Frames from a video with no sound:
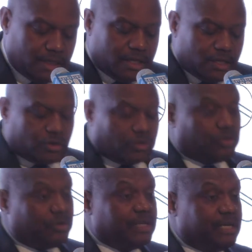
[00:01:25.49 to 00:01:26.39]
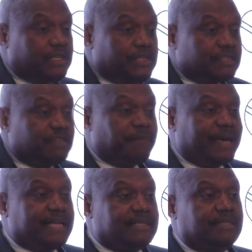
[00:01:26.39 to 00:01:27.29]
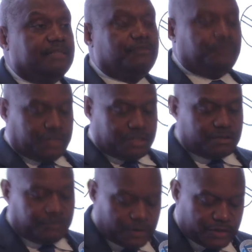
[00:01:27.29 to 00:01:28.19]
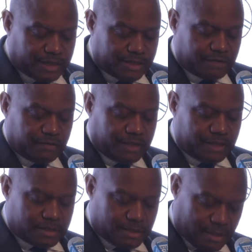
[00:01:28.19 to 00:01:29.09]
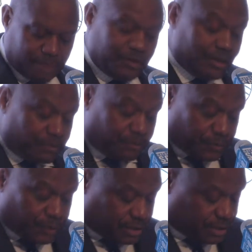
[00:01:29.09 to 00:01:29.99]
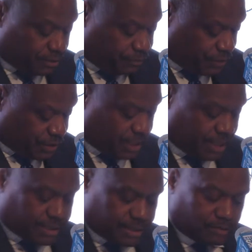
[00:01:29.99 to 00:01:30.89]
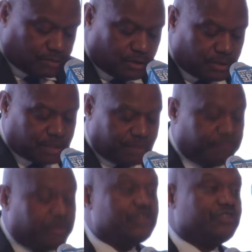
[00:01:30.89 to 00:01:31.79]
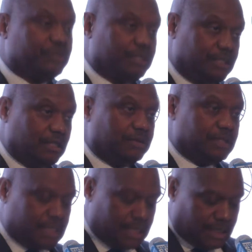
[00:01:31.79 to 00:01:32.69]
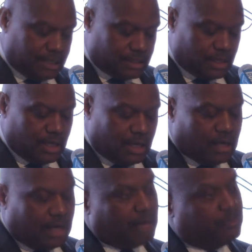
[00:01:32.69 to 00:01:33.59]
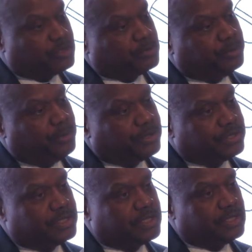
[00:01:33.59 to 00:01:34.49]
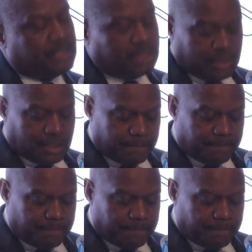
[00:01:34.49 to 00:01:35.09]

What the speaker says: So 38 years have passed since the first case of AIDS, since the first cases of what was eventually known as AIDS was reported to CDC.